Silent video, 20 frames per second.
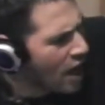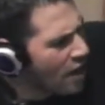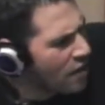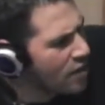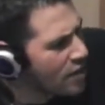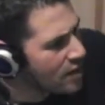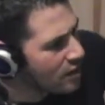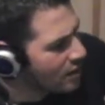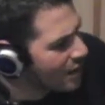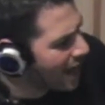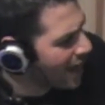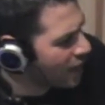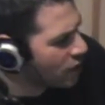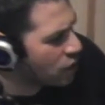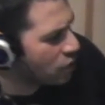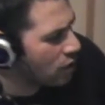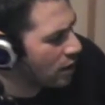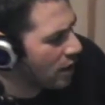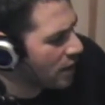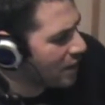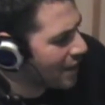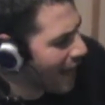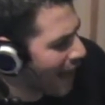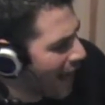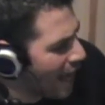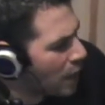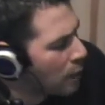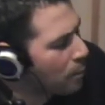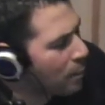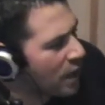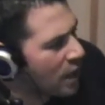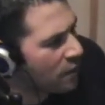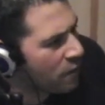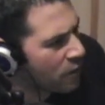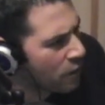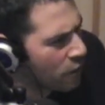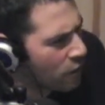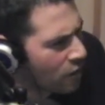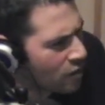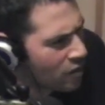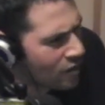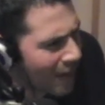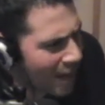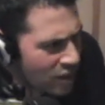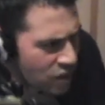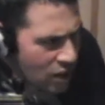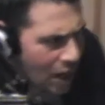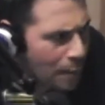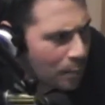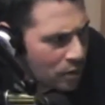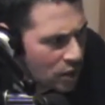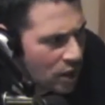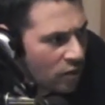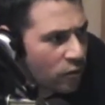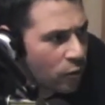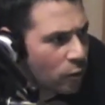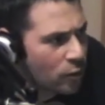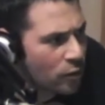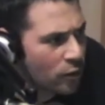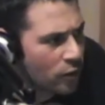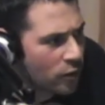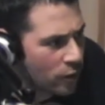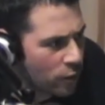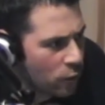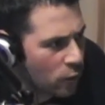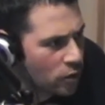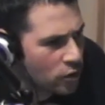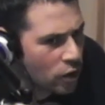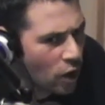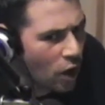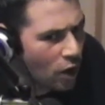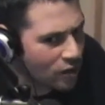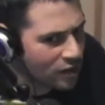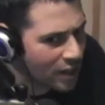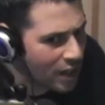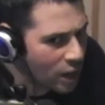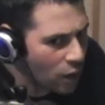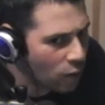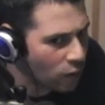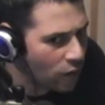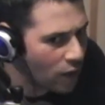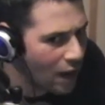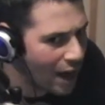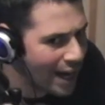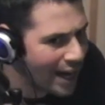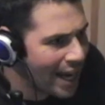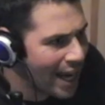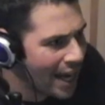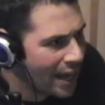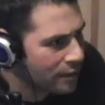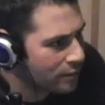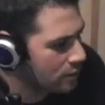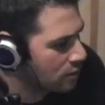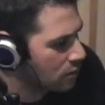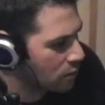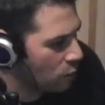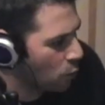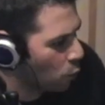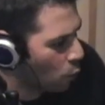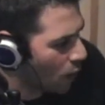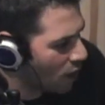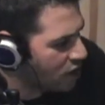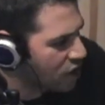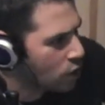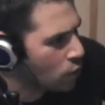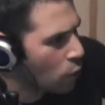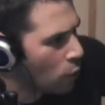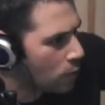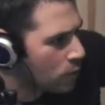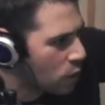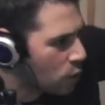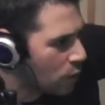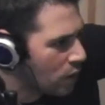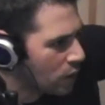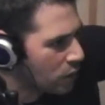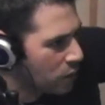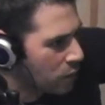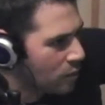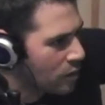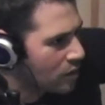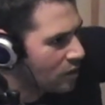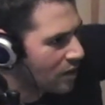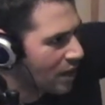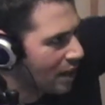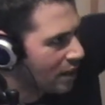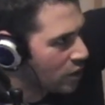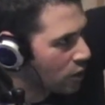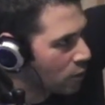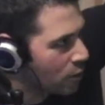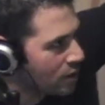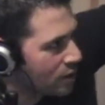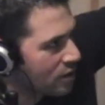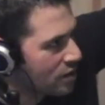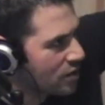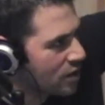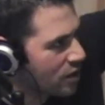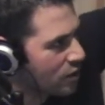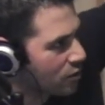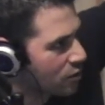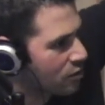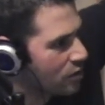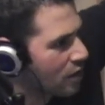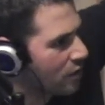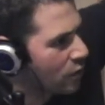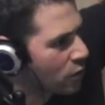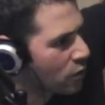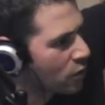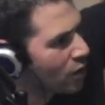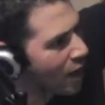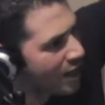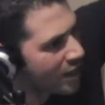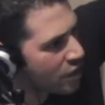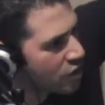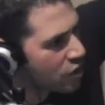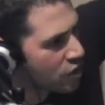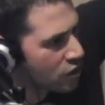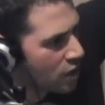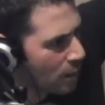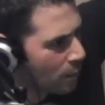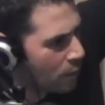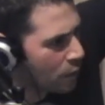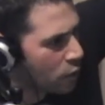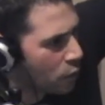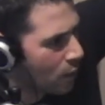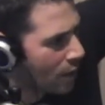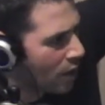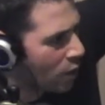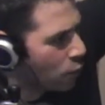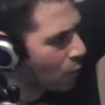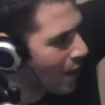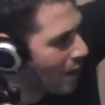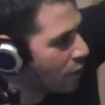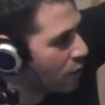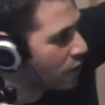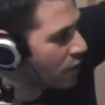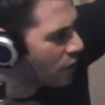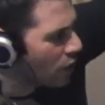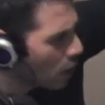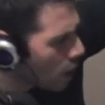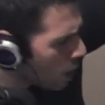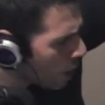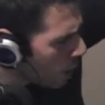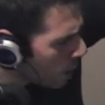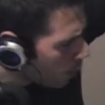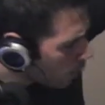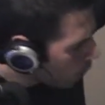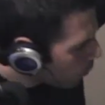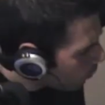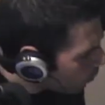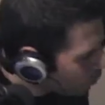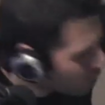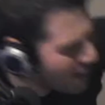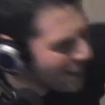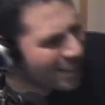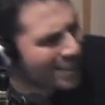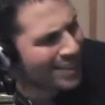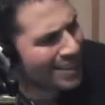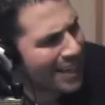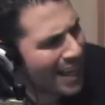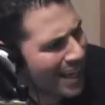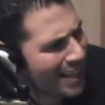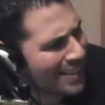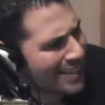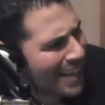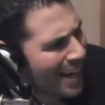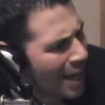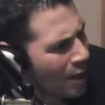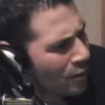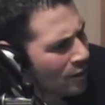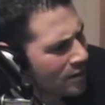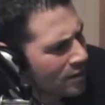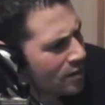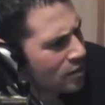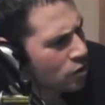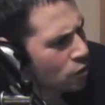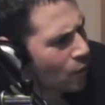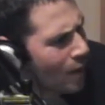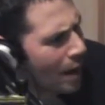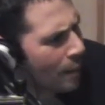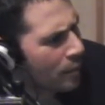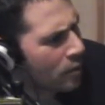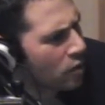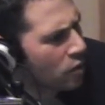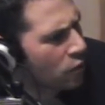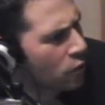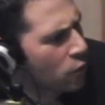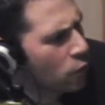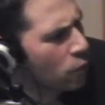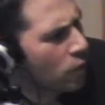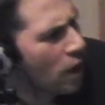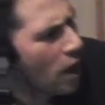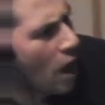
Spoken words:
This actually, the added benefit of this is actually, I believe, for a dog's health. I had watching Romeo eat from this, at 6 or 7 or 9 inches up on the ground, rather than putting his neck down like this, grabbing his food.